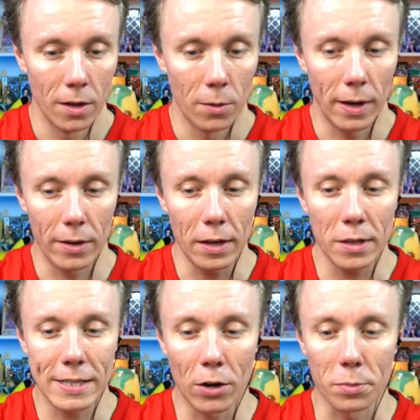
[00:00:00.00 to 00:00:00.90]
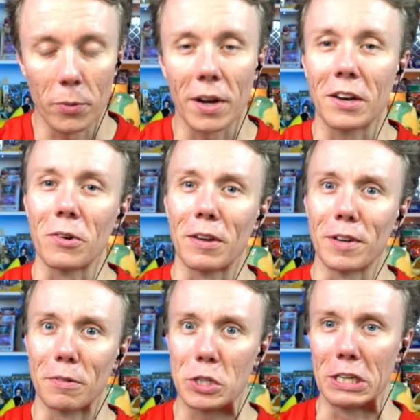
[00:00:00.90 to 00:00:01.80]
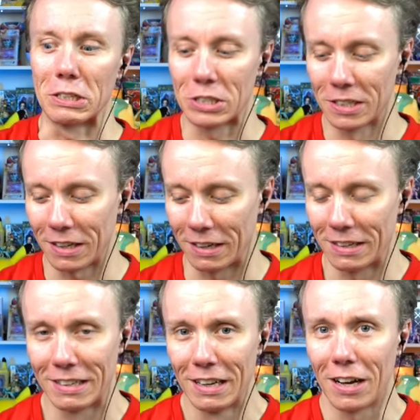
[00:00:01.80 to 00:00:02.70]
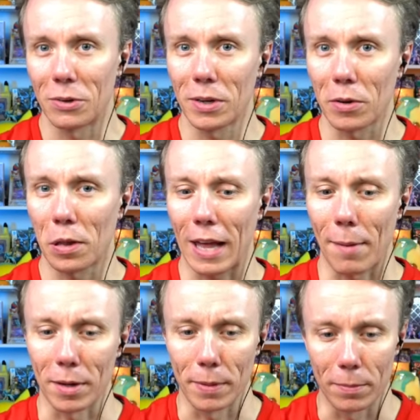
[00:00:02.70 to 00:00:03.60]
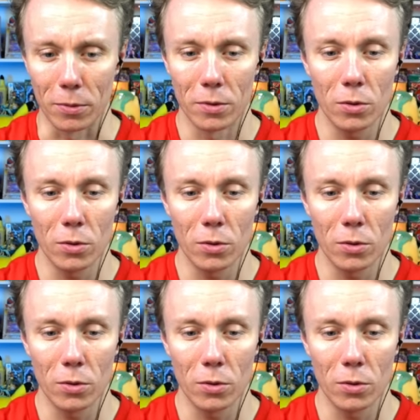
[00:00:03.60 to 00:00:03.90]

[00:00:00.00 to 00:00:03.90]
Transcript: Well, at least it tells me when I don't give enough change. I don't want to go scamming people.